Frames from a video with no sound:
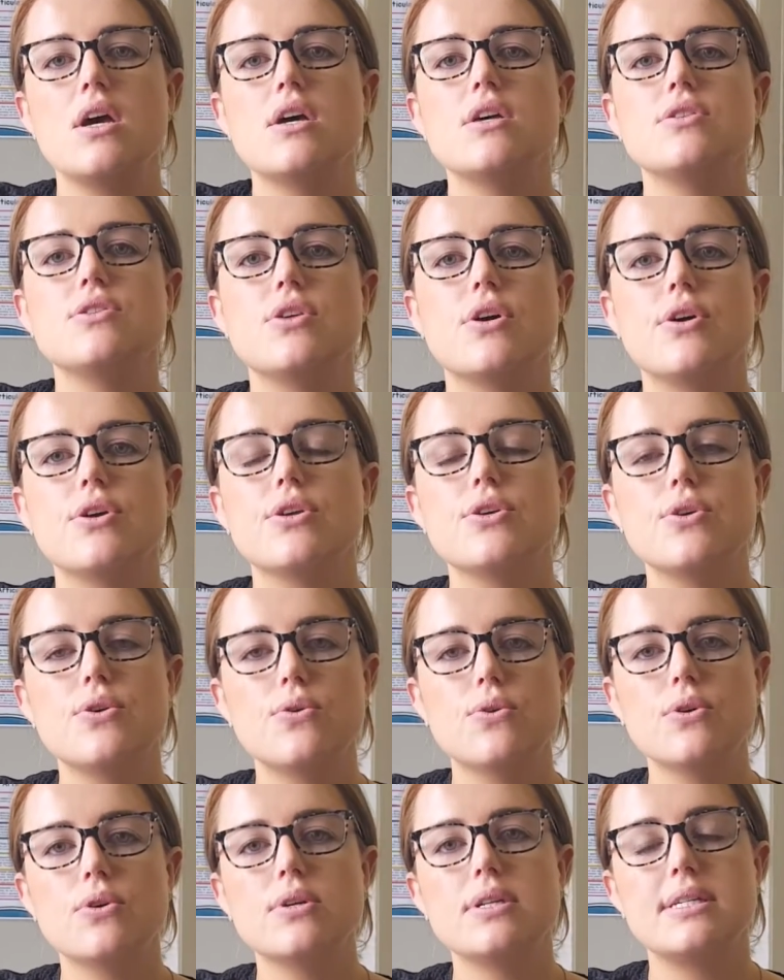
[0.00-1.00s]
So
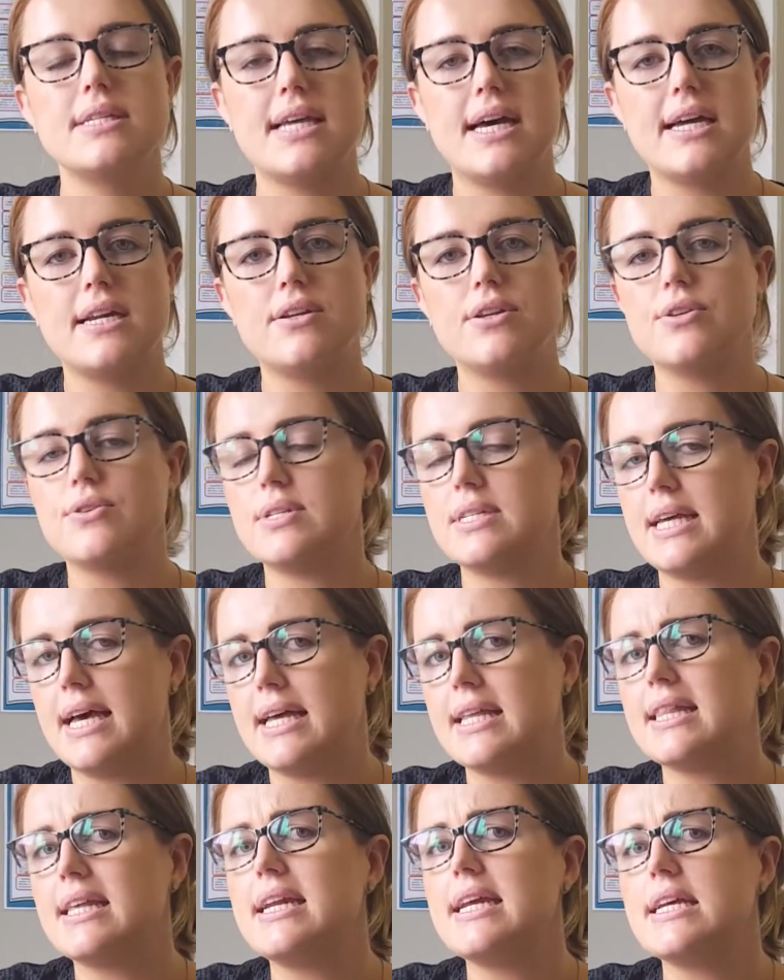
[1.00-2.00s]
your son, you're
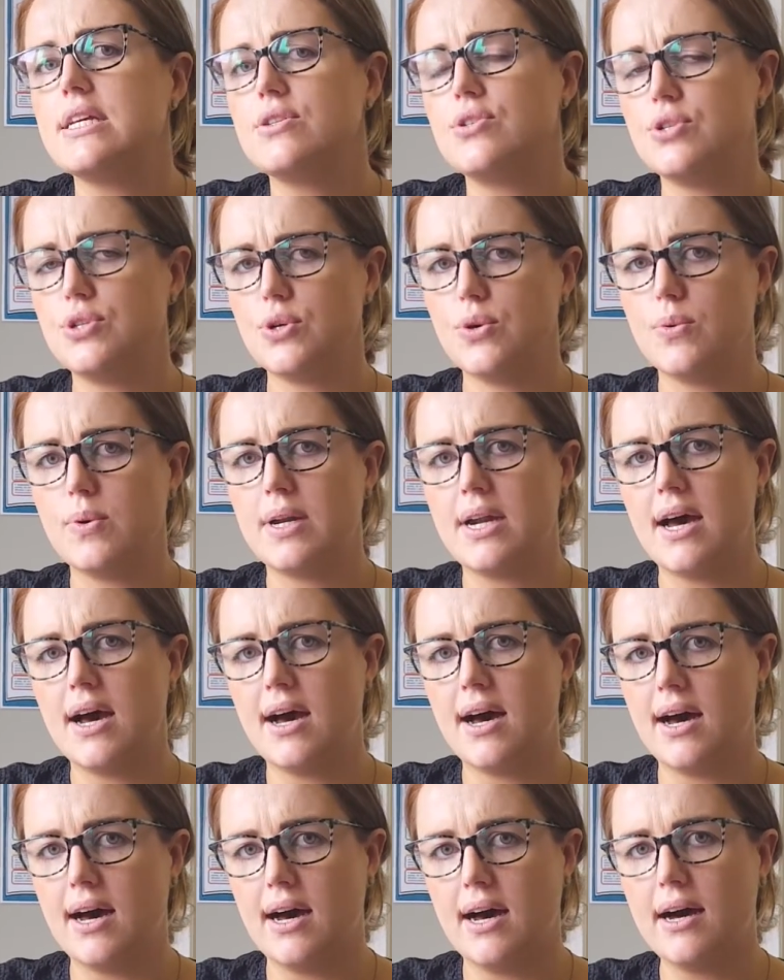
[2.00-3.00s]
saying that he's
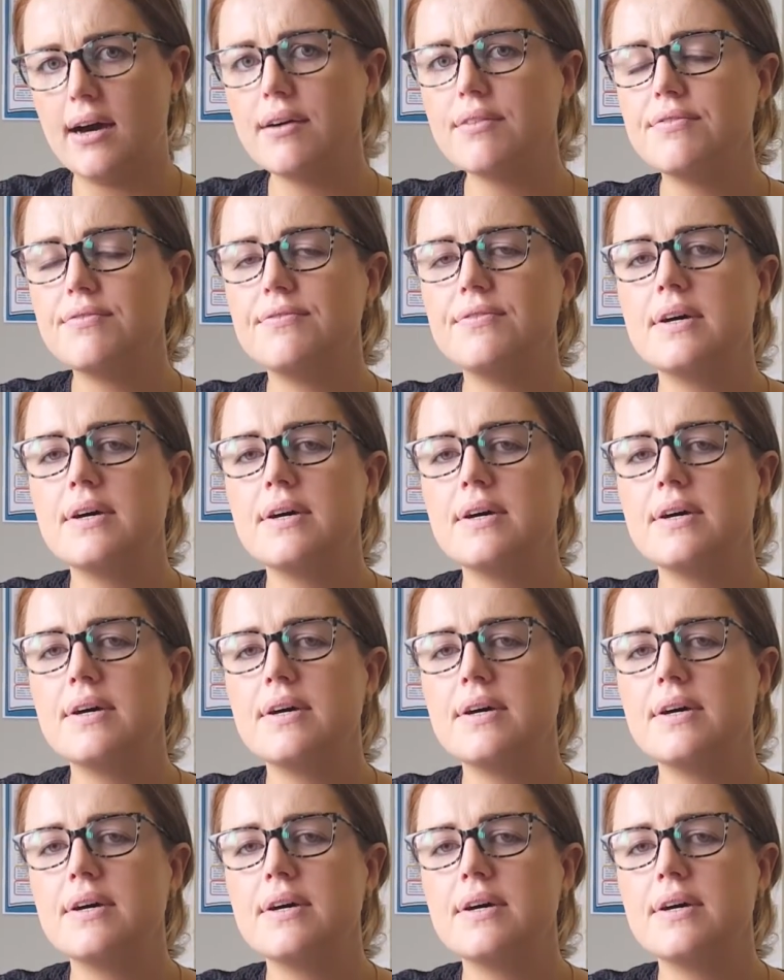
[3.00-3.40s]
2.5,